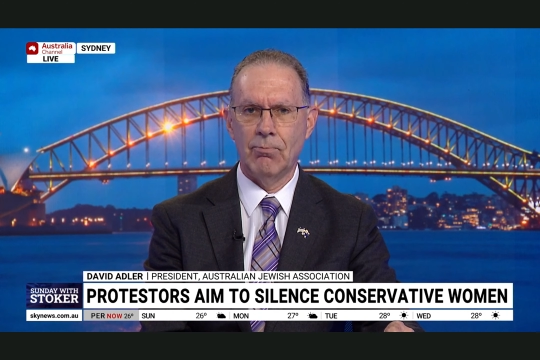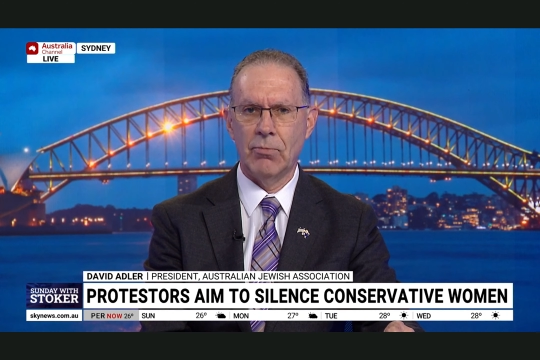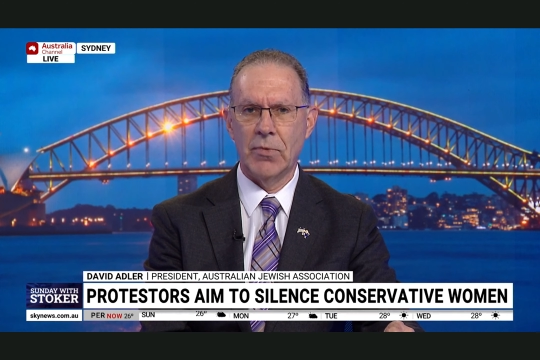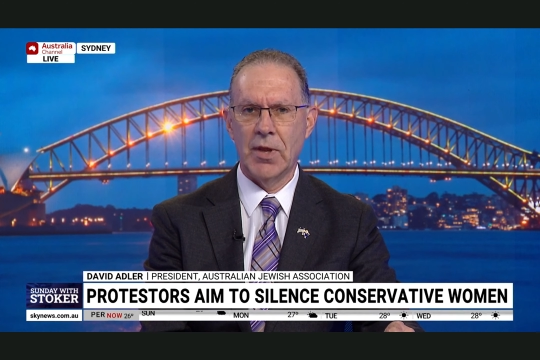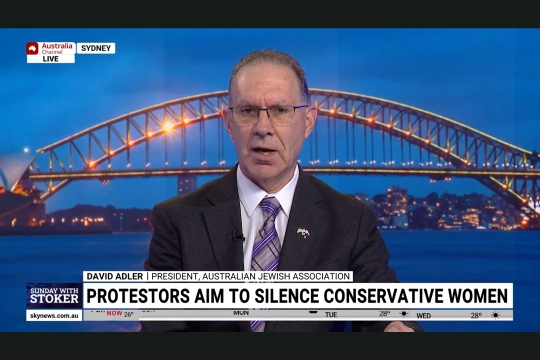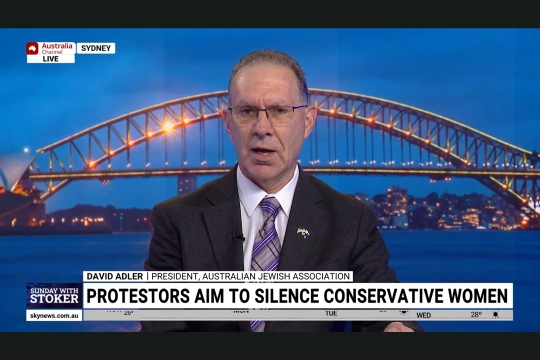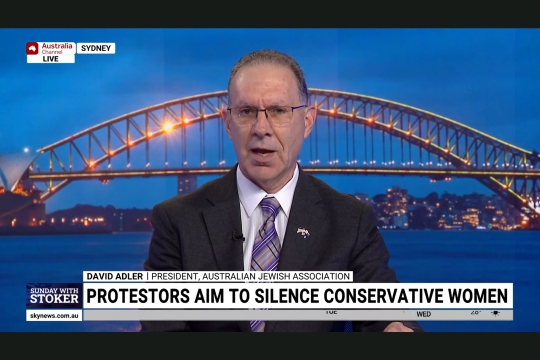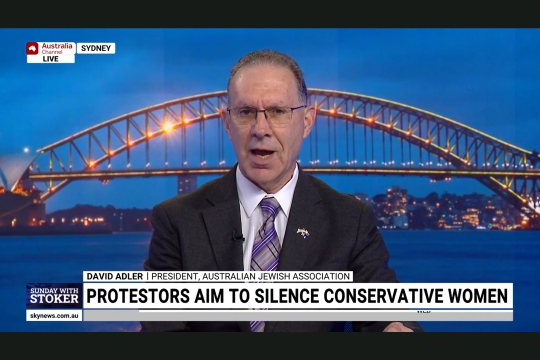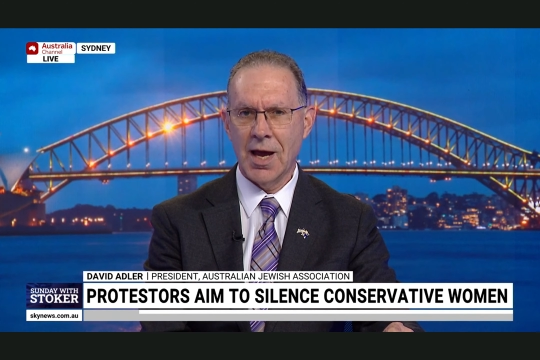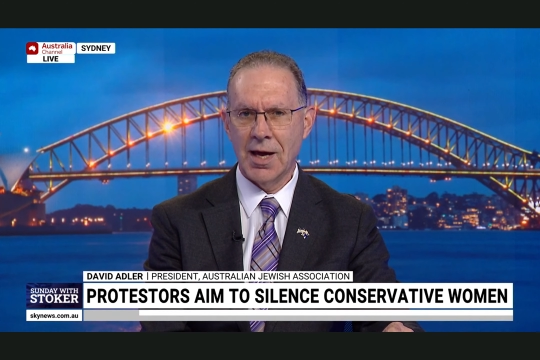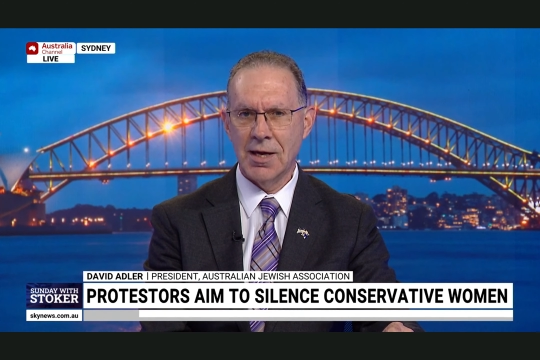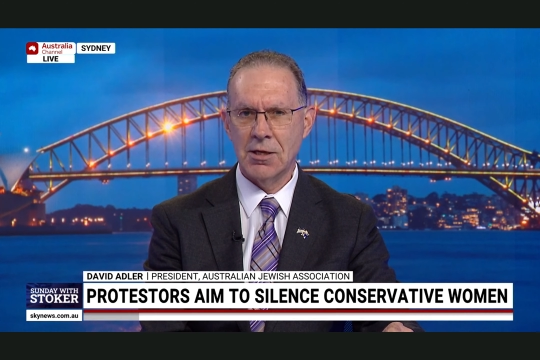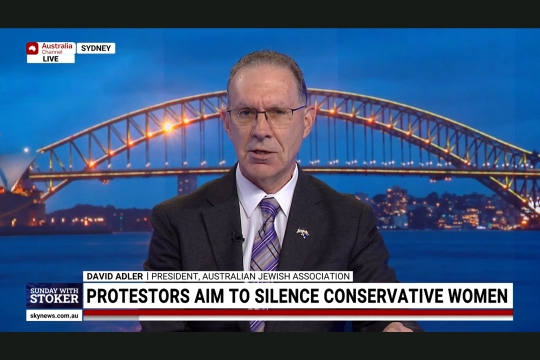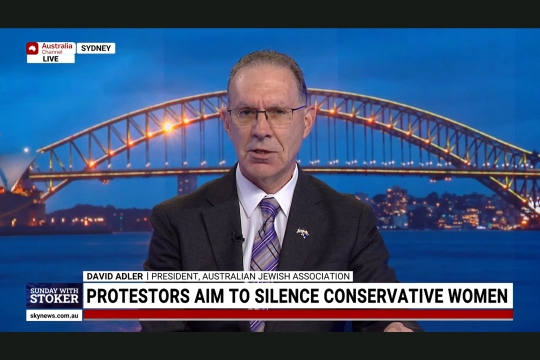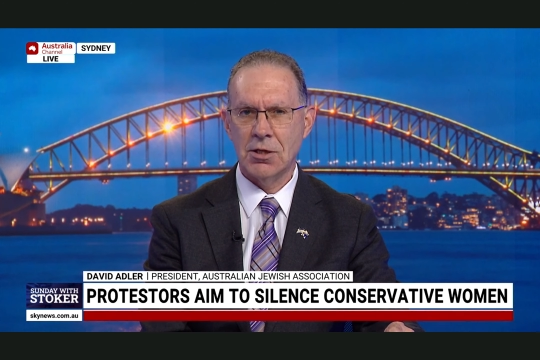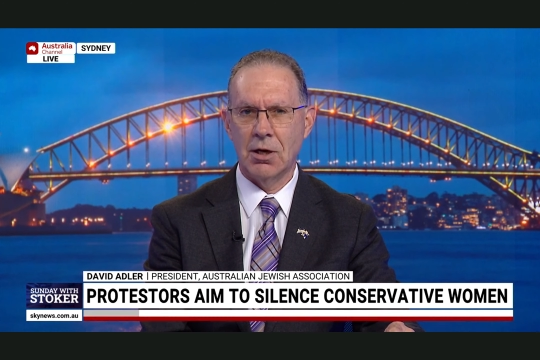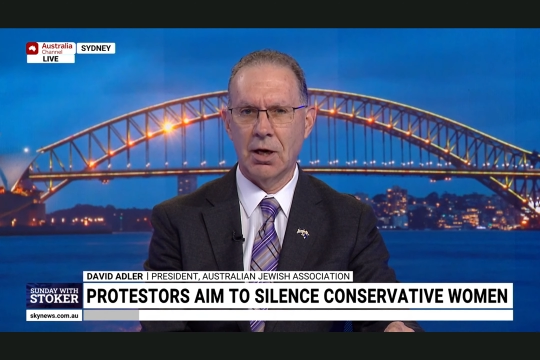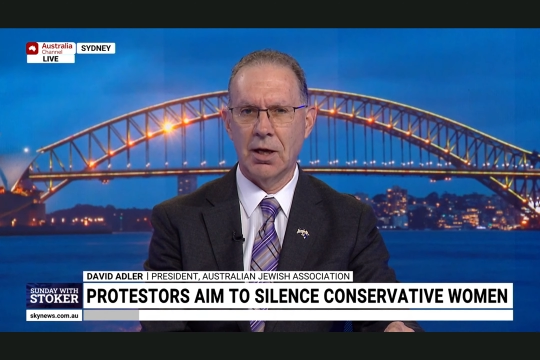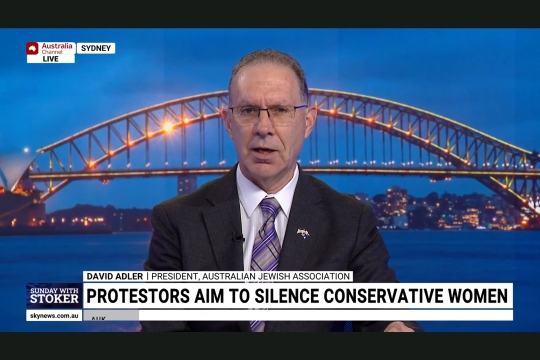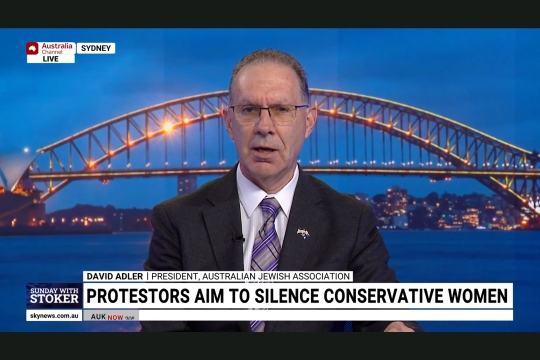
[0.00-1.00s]

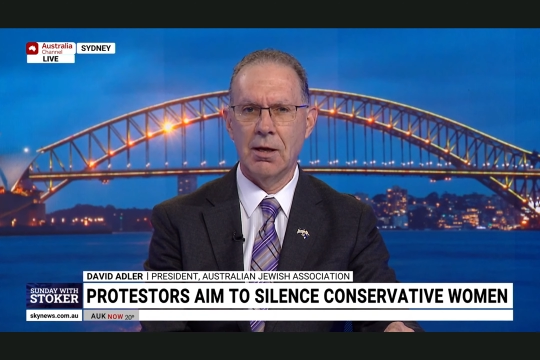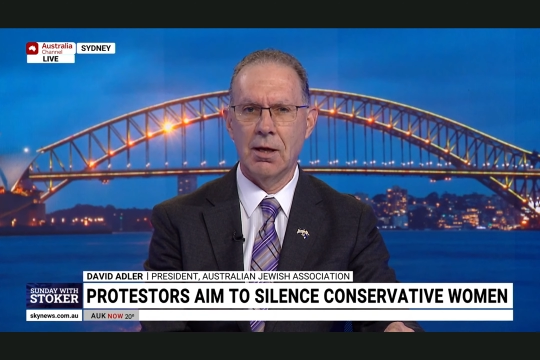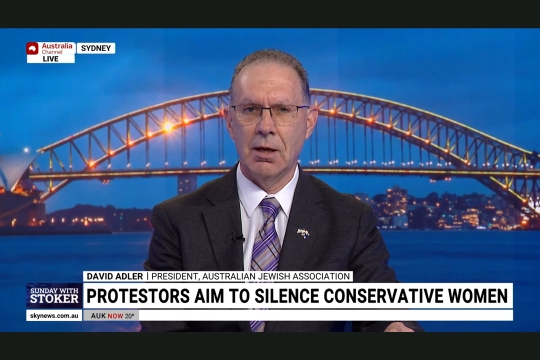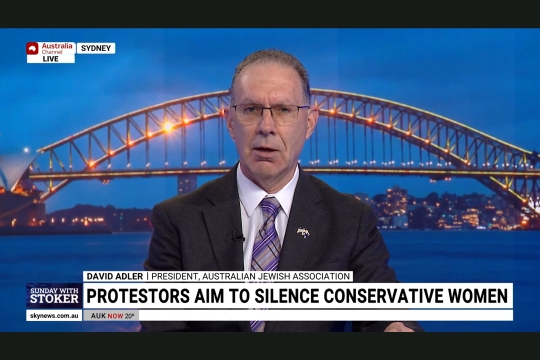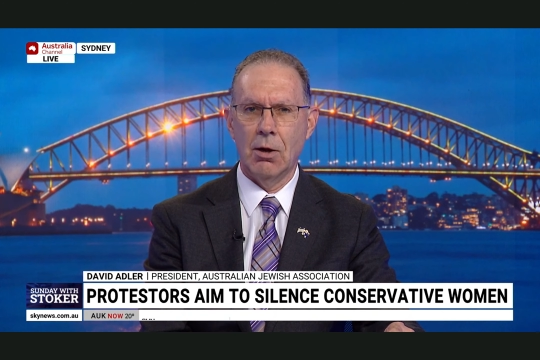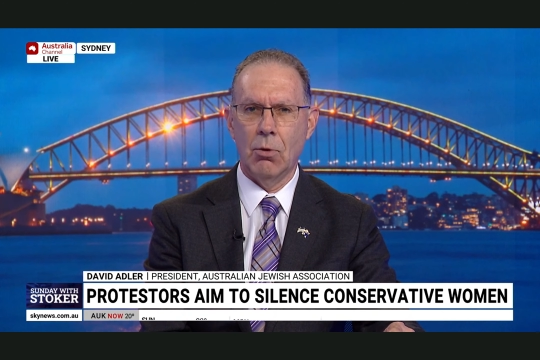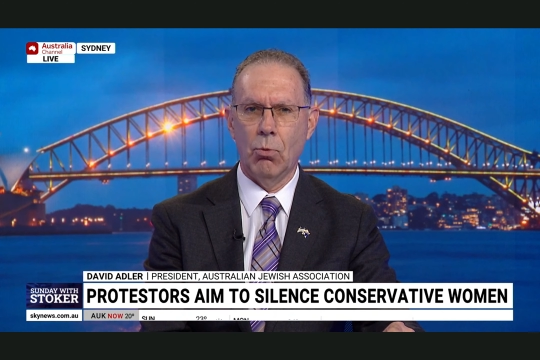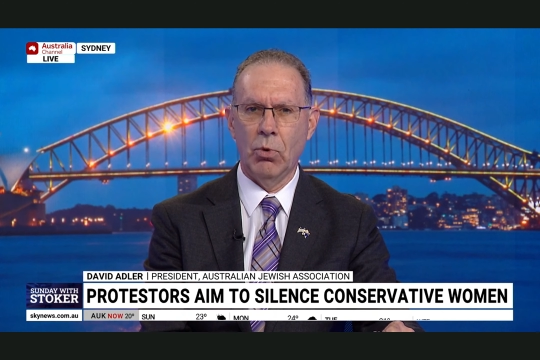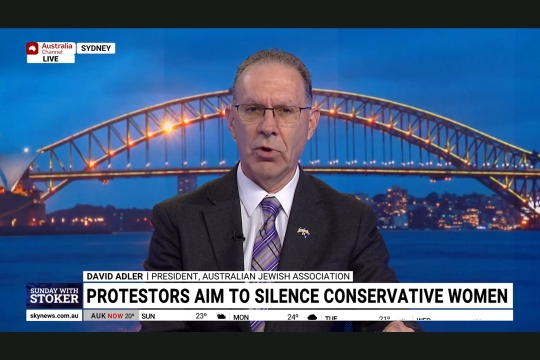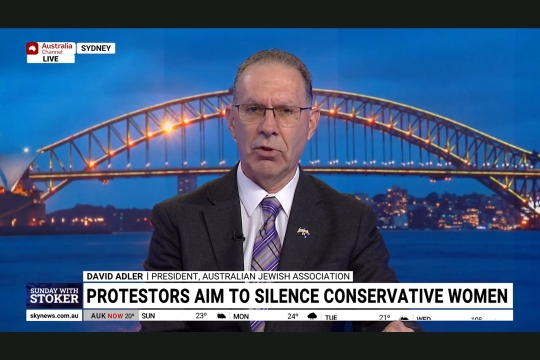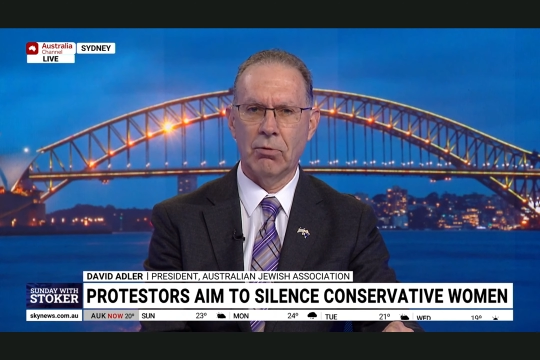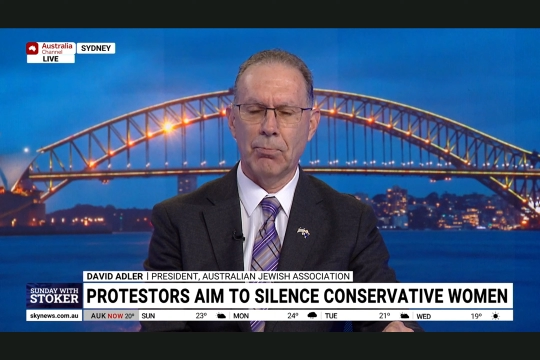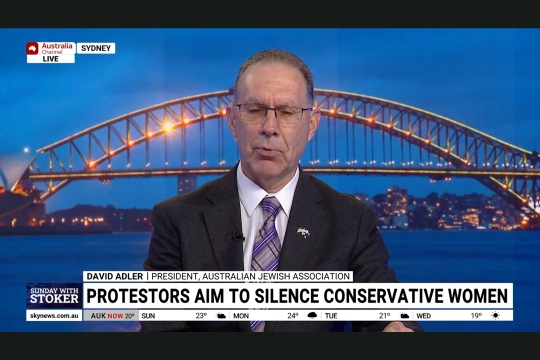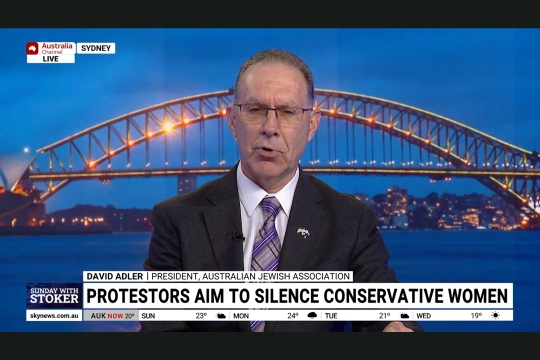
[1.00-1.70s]
occasionally with